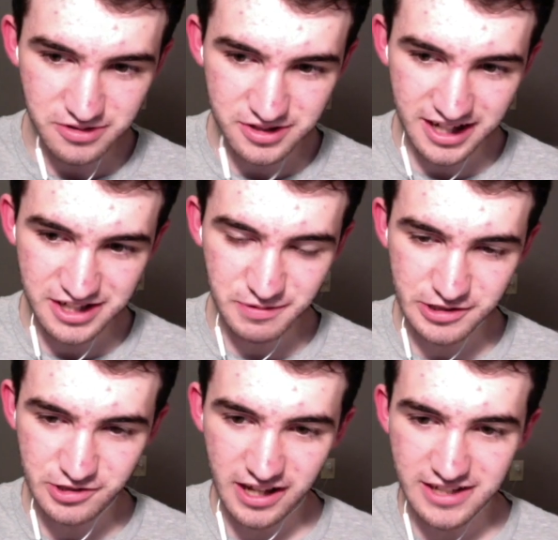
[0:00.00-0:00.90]

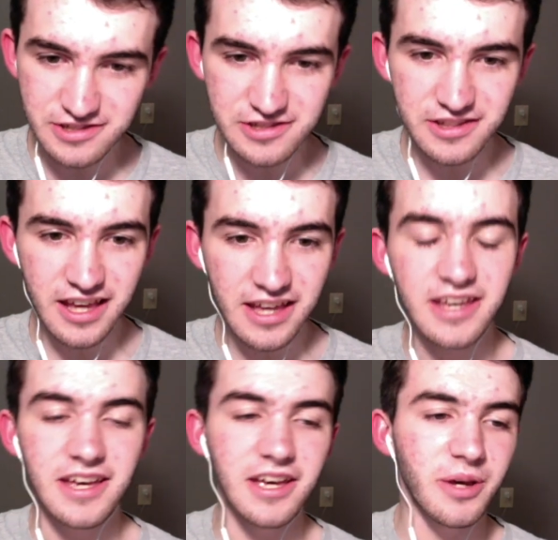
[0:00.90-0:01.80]
that.
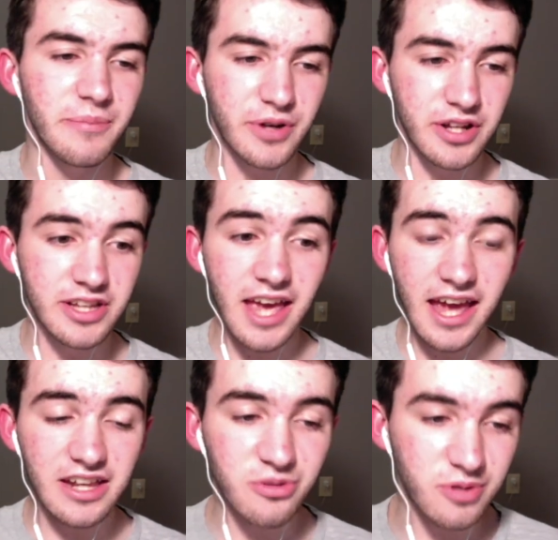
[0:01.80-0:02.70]
But,
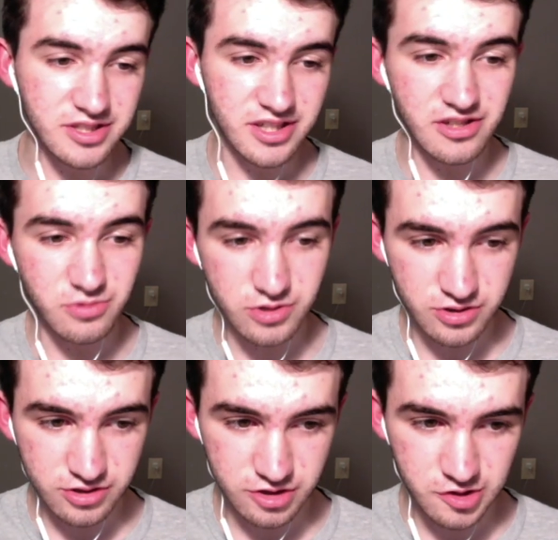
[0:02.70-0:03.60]
anyways, guys, we're
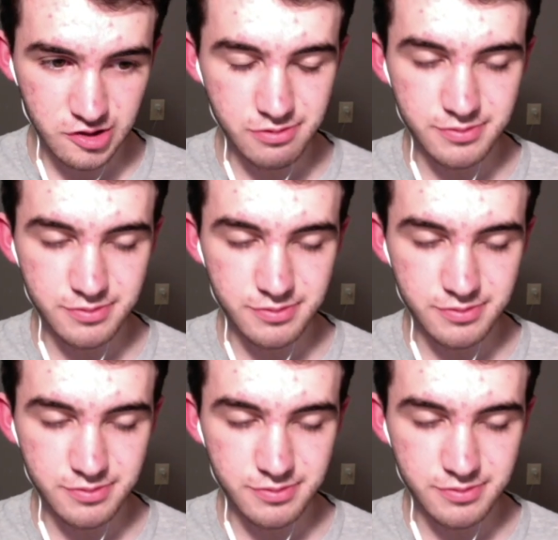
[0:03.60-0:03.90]
jinxing in the description.